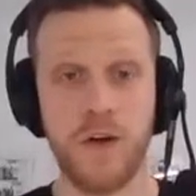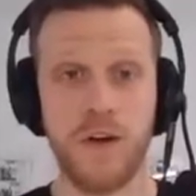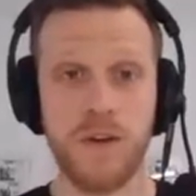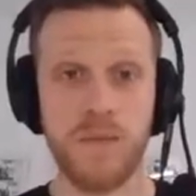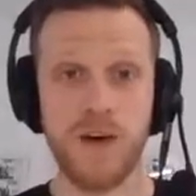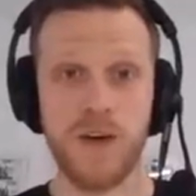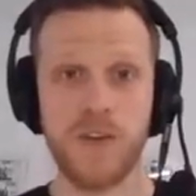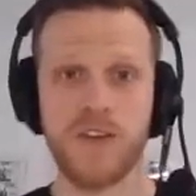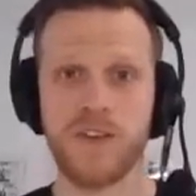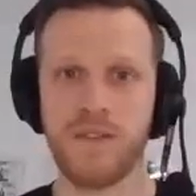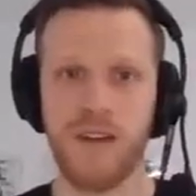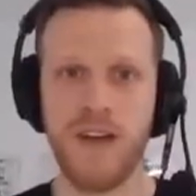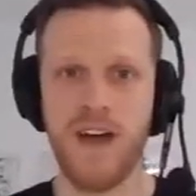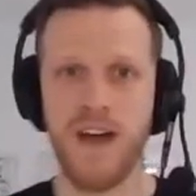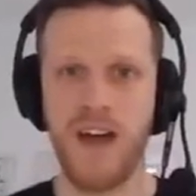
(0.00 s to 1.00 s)
about
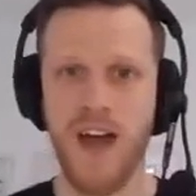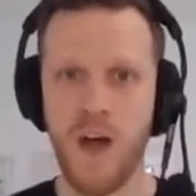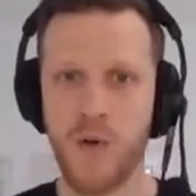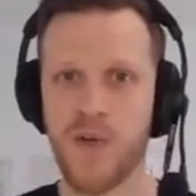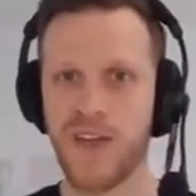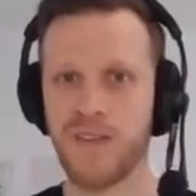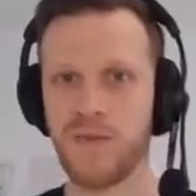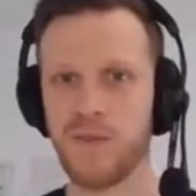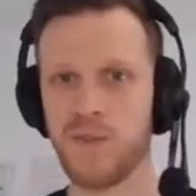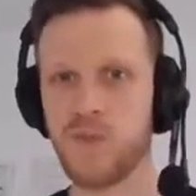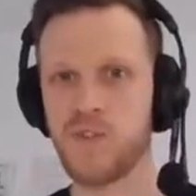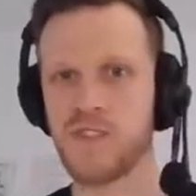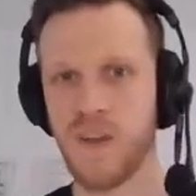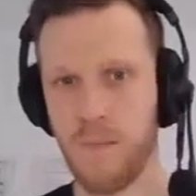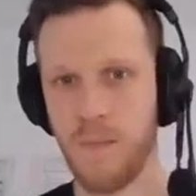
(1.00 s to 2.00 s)
how can we do
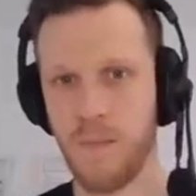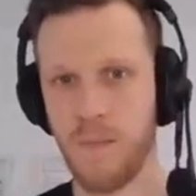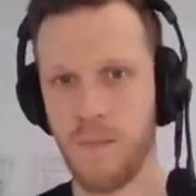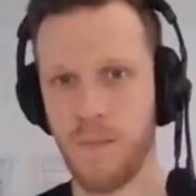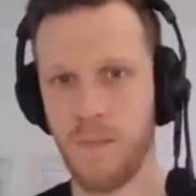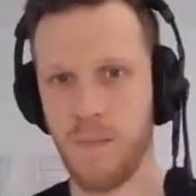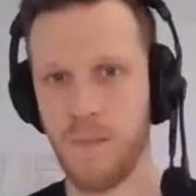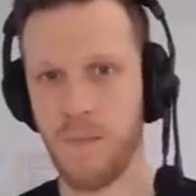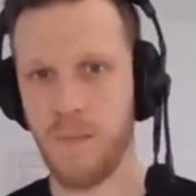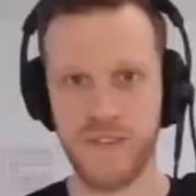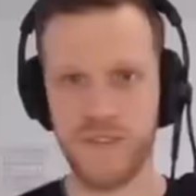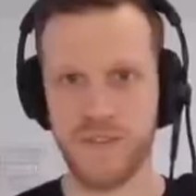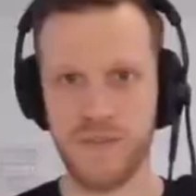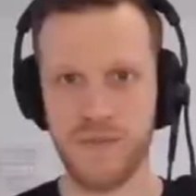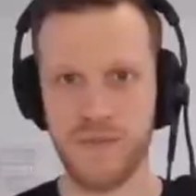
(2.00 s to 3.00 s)
something about
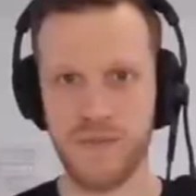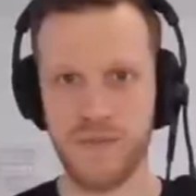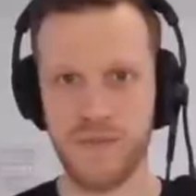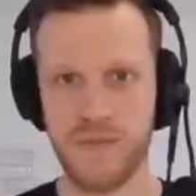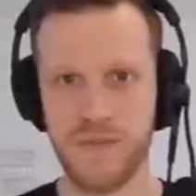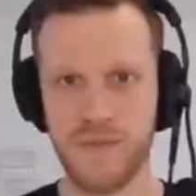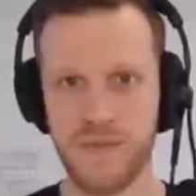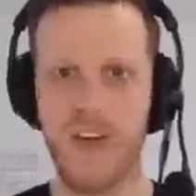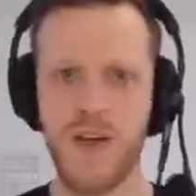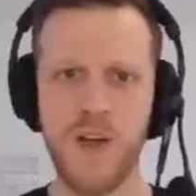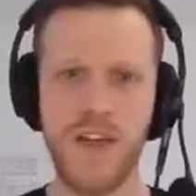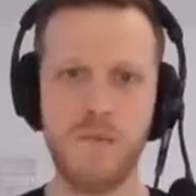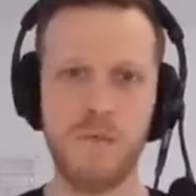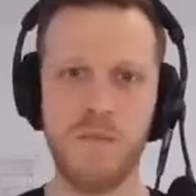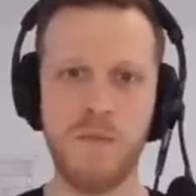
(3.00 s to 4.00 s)
this? How
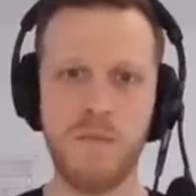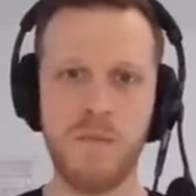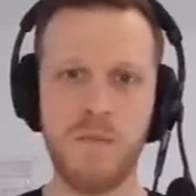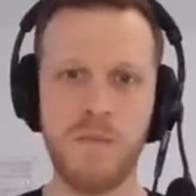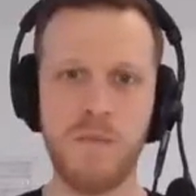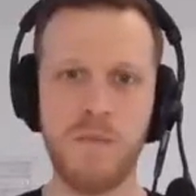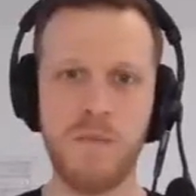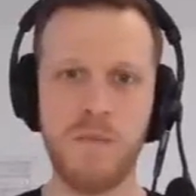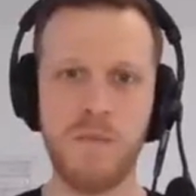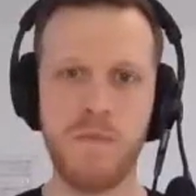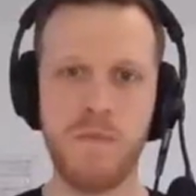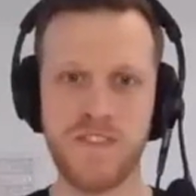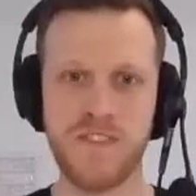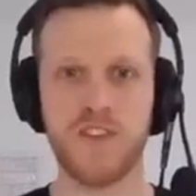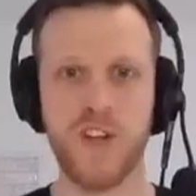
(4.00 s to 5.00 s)
can we make
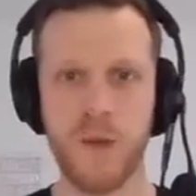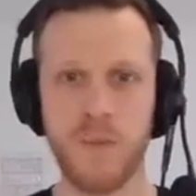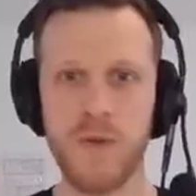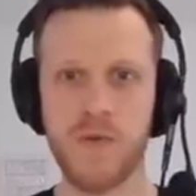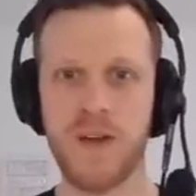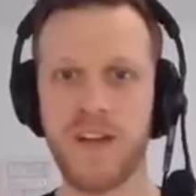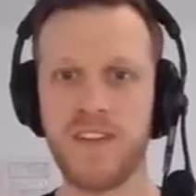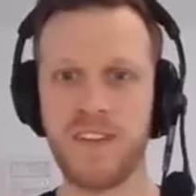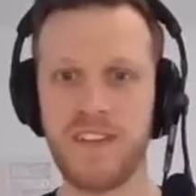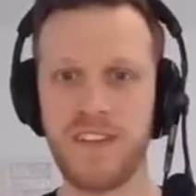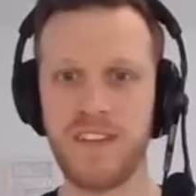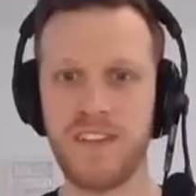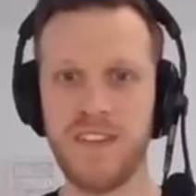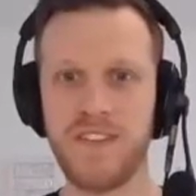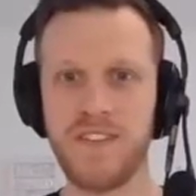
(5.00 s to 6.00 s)
licensing and copyright
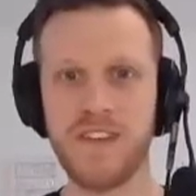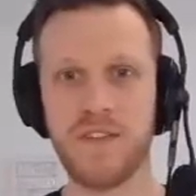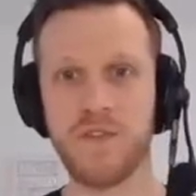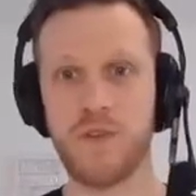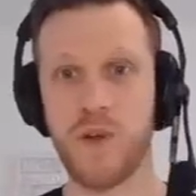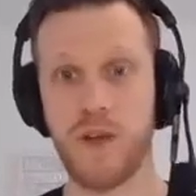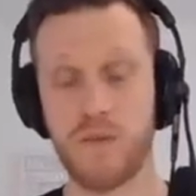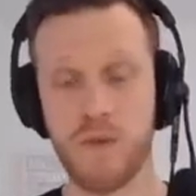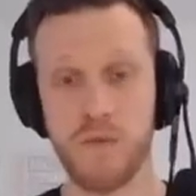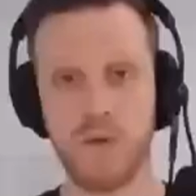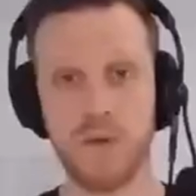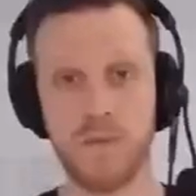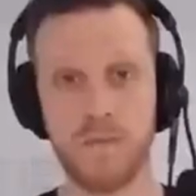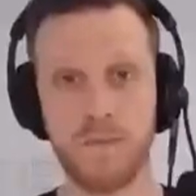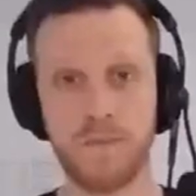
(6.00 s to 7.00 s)
easier for everyone?
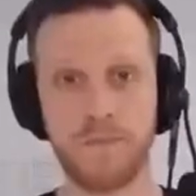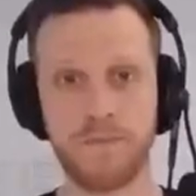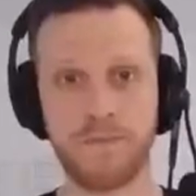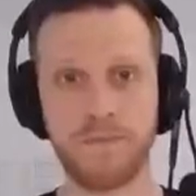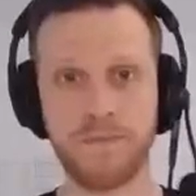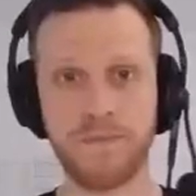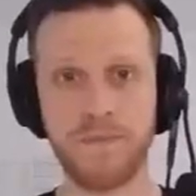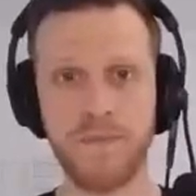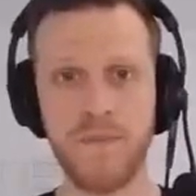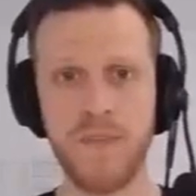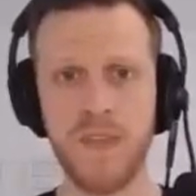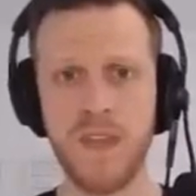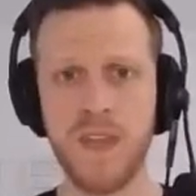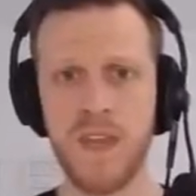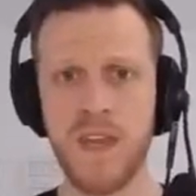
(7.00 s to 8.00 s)

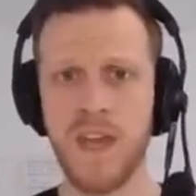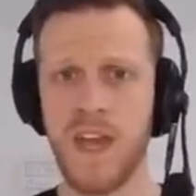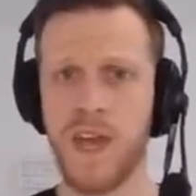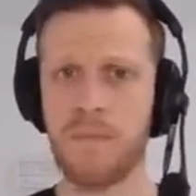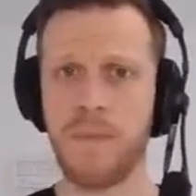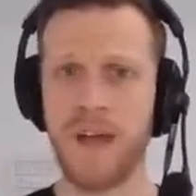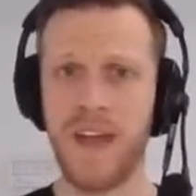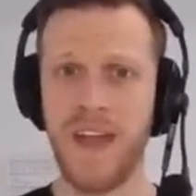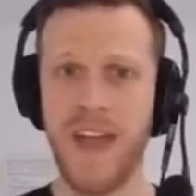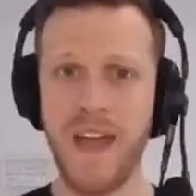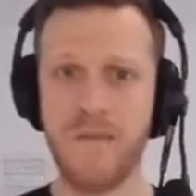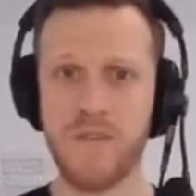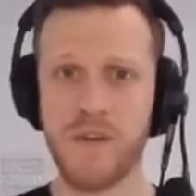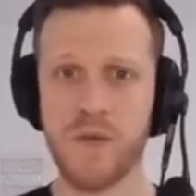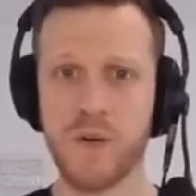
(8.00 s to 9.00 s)
And by
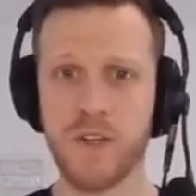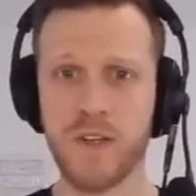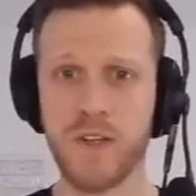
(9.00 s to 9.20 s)
everyone,